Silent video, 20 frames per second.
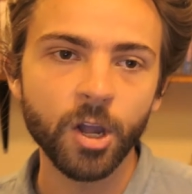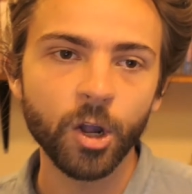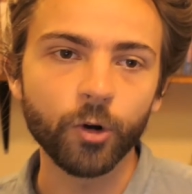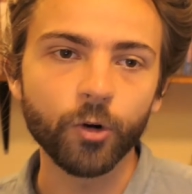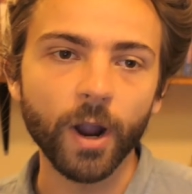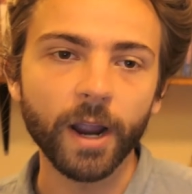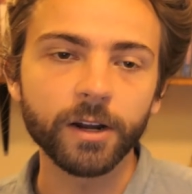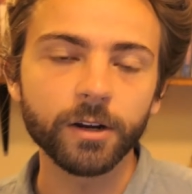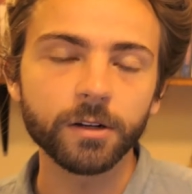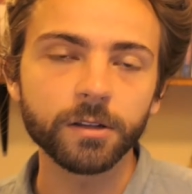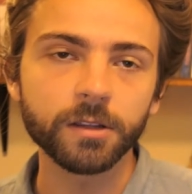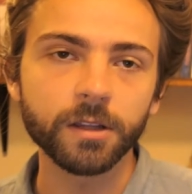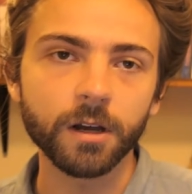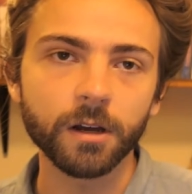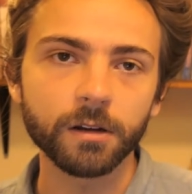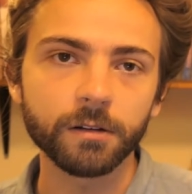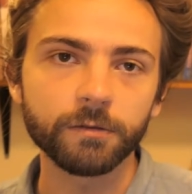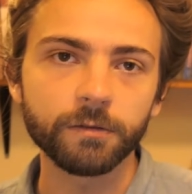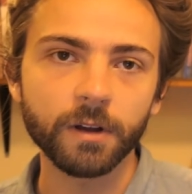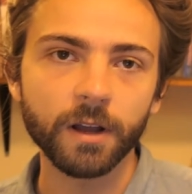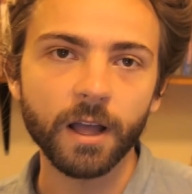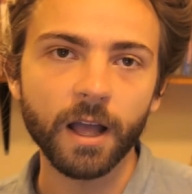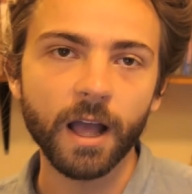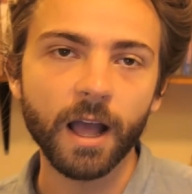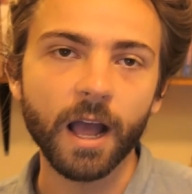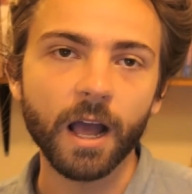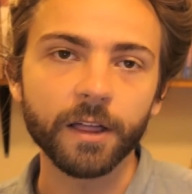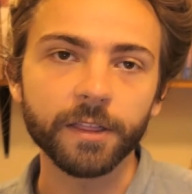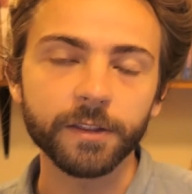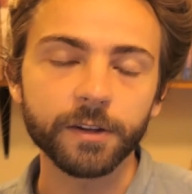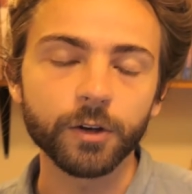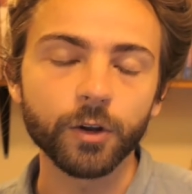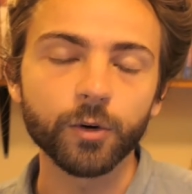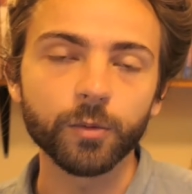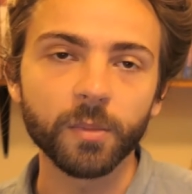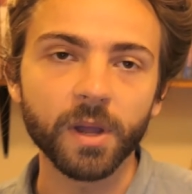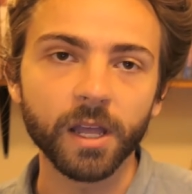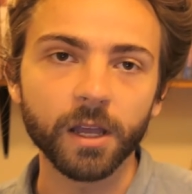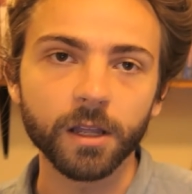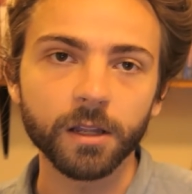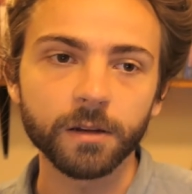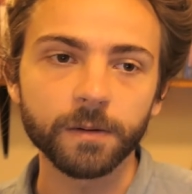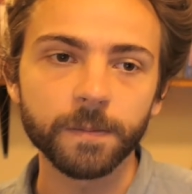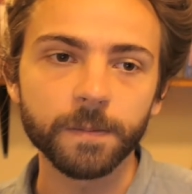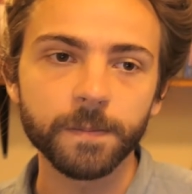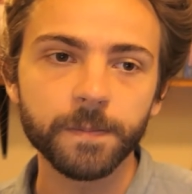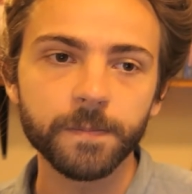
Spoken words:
Greater love hath no man."